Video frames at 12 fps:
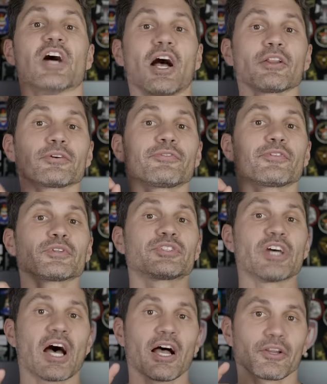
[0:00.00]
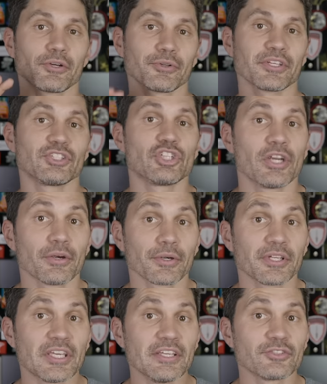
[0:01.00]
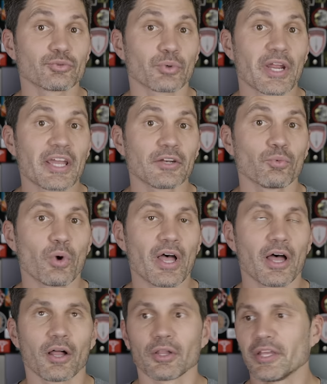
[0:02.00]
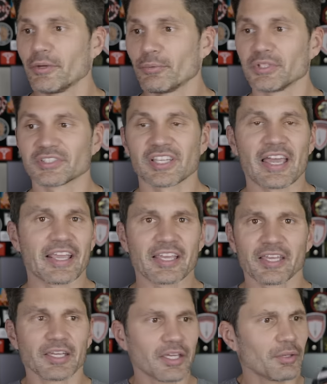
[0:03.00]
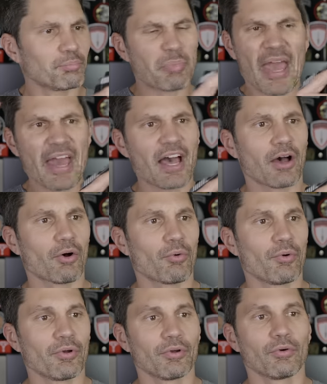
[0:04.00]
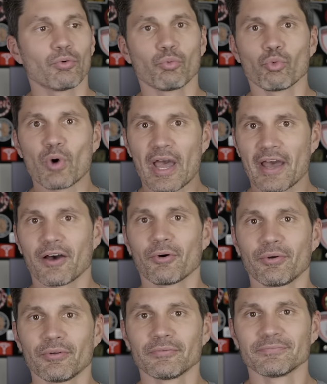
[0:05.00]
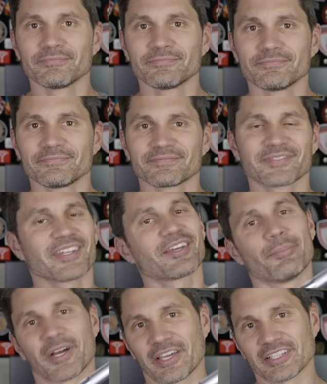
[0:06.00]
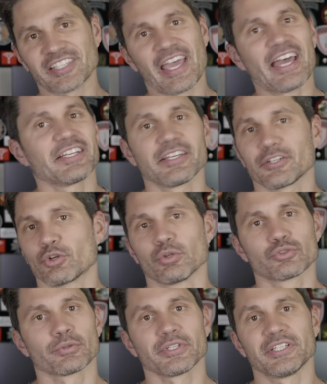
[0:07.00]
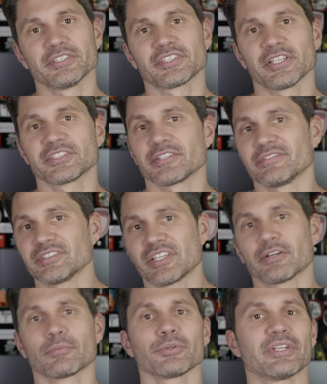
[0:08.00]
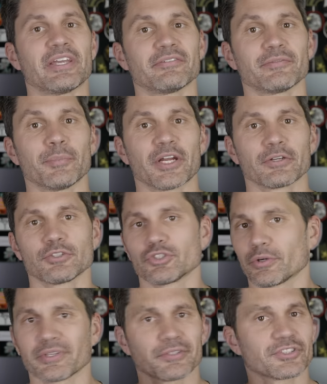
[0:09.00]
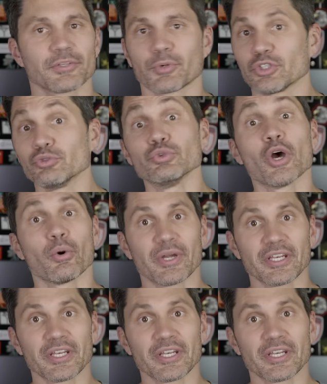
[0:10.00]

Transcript: Dollar for dollar, the Cherokees ran well. It was like, pow, wow. Come on, guys, I had to get a culturally insensitive and terrible Native American joke in there somewhere, you know